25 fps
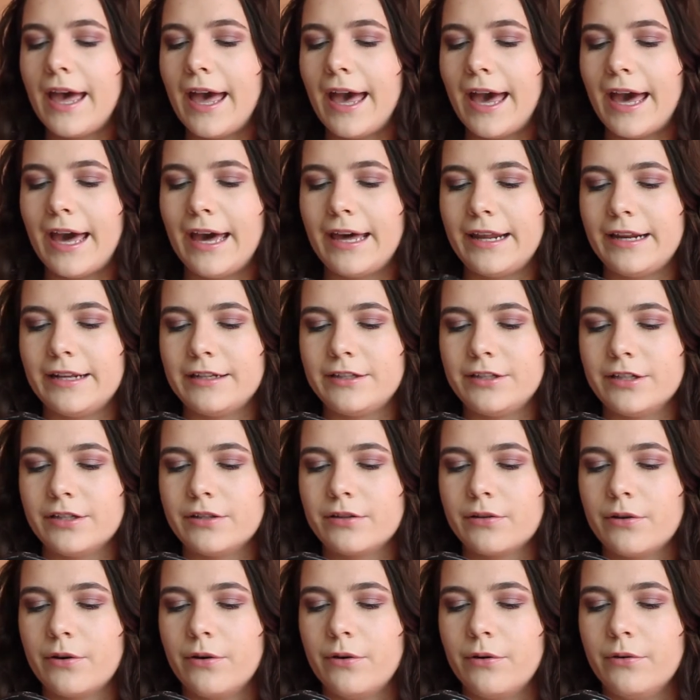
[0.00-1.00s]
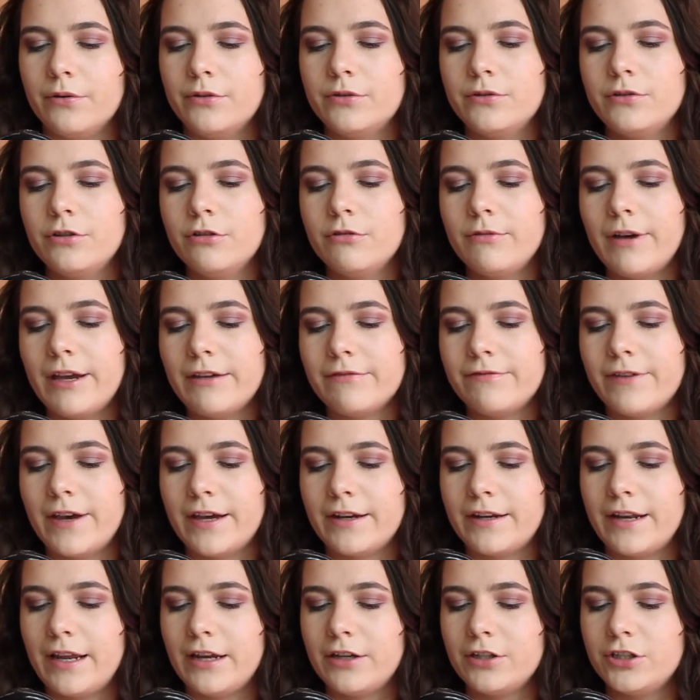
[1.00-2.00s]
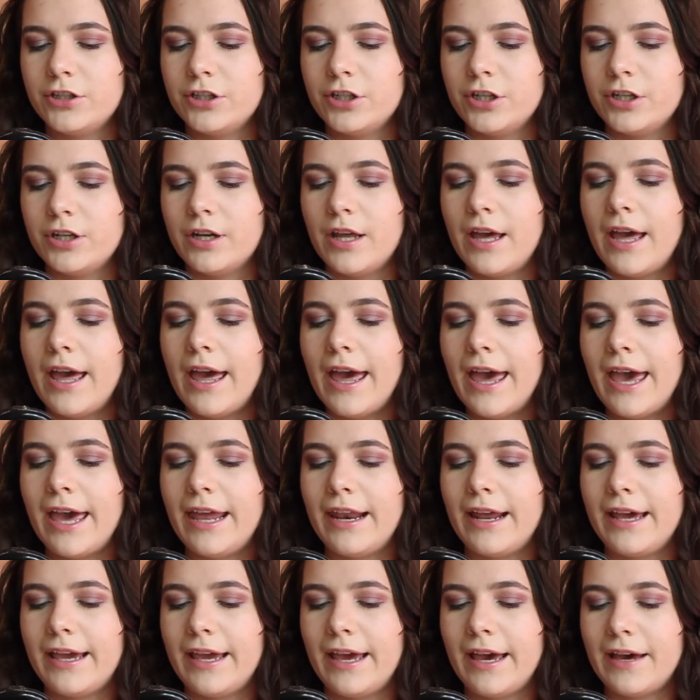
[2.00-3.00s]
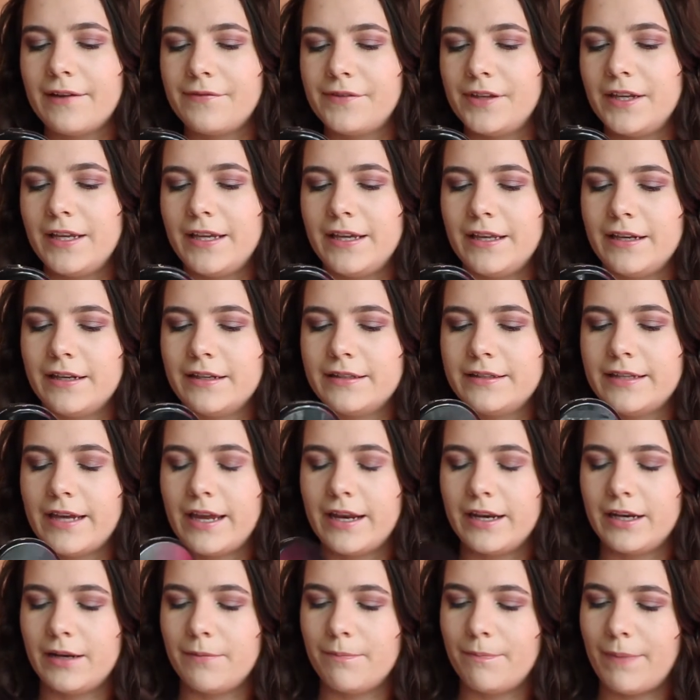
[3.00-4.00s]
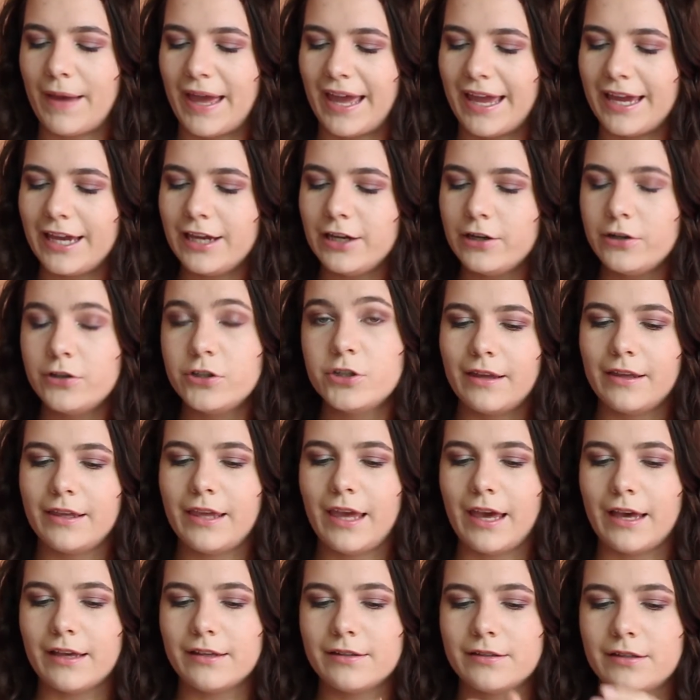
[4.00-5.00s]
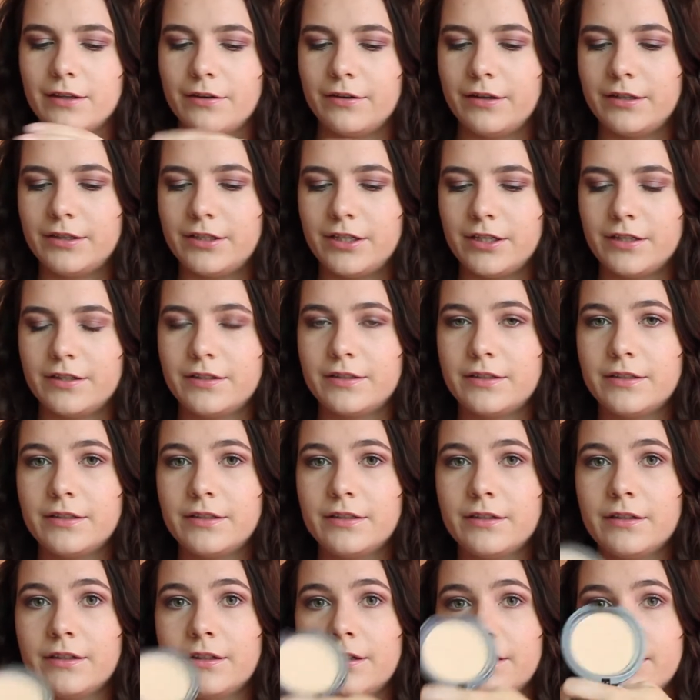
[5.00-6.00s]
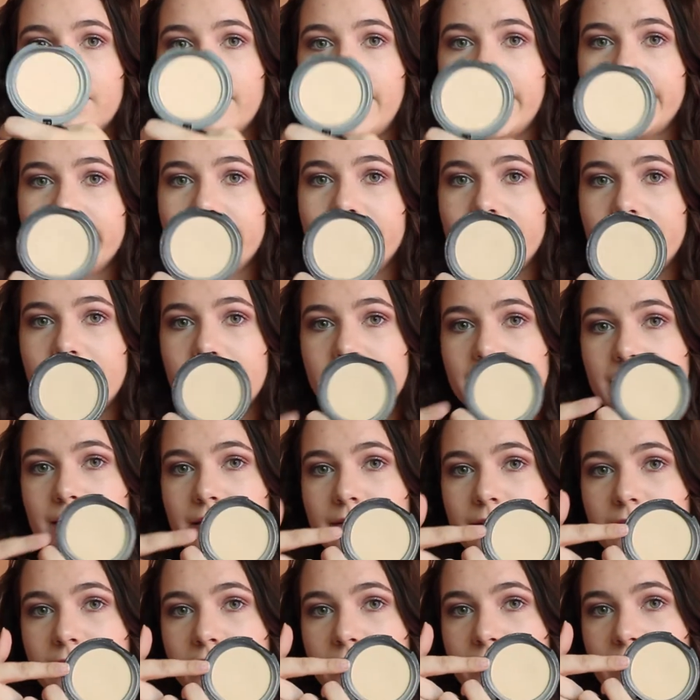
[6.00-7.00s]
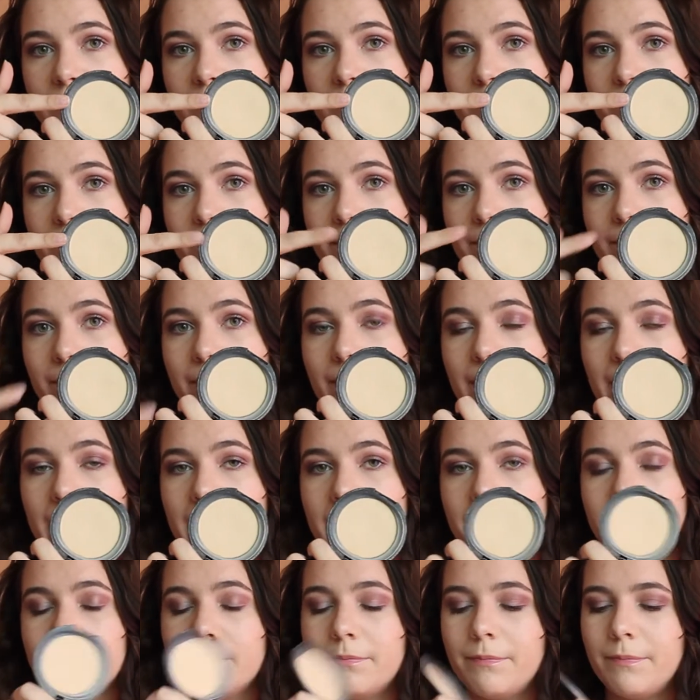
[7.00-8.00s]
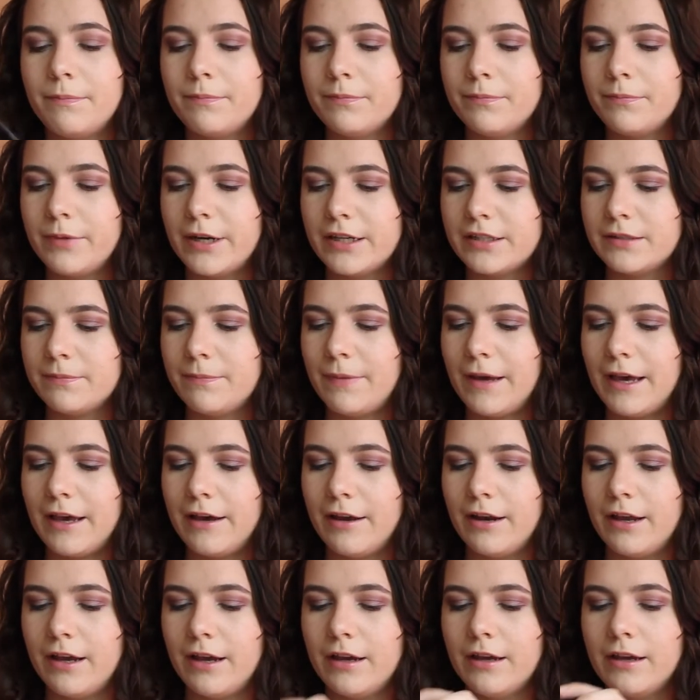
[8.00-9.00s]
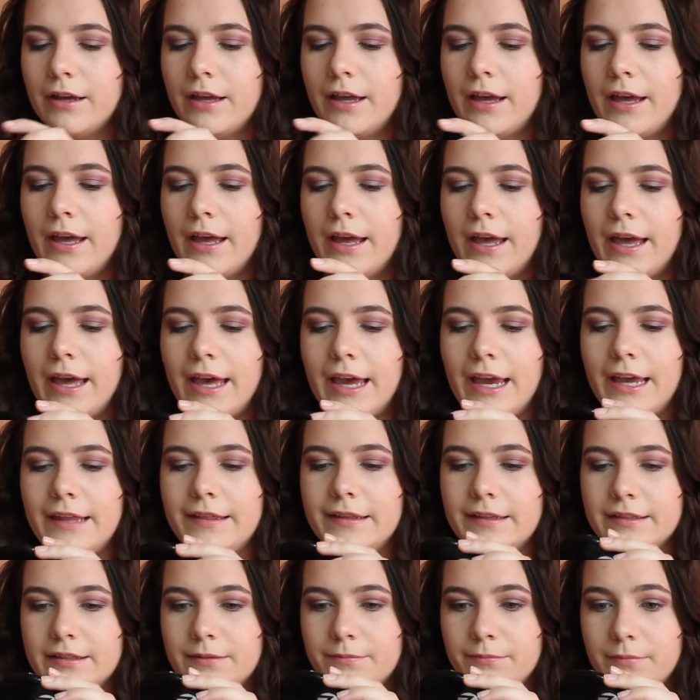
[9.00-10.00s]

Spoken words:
And it's just called Two-Way Foundation, and I have it in Tender Beige. Yeah, so it just like this, just a plain pressed powder, and there's a